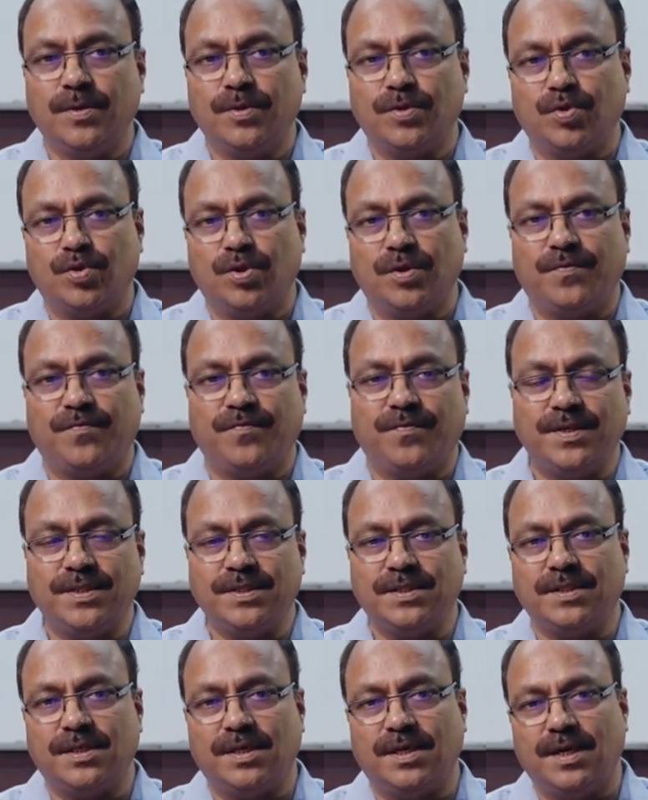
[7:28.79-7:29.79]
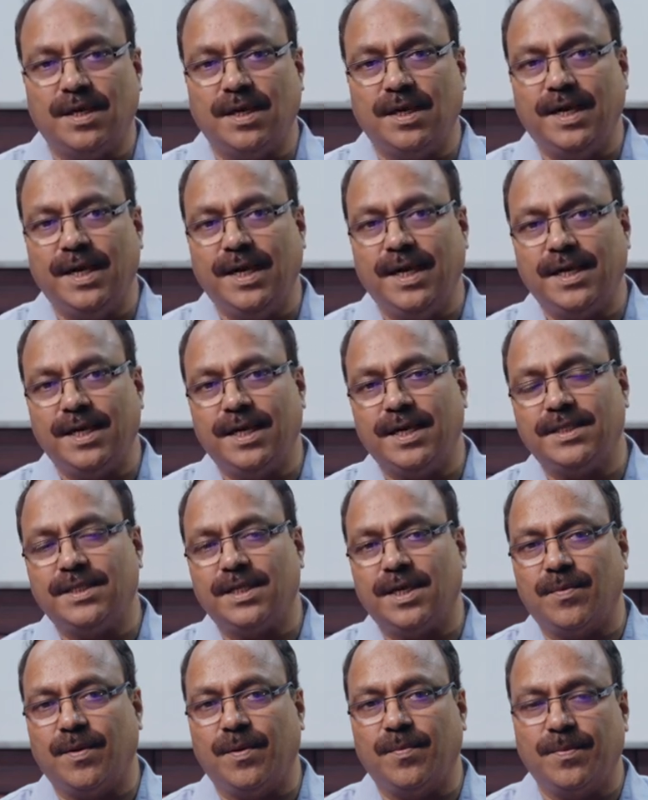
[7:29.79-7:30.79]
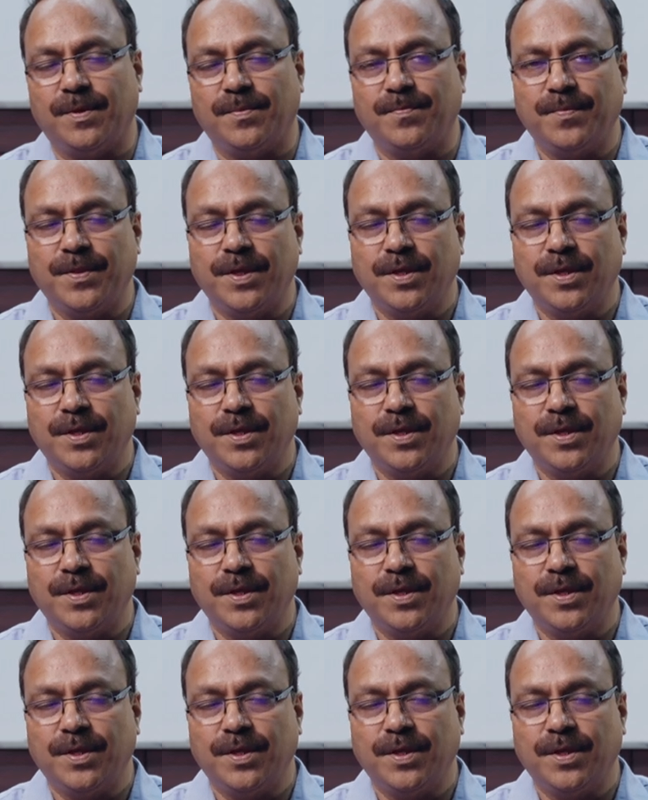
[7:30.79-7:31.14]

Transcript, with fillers: So the first uh, learning is remember.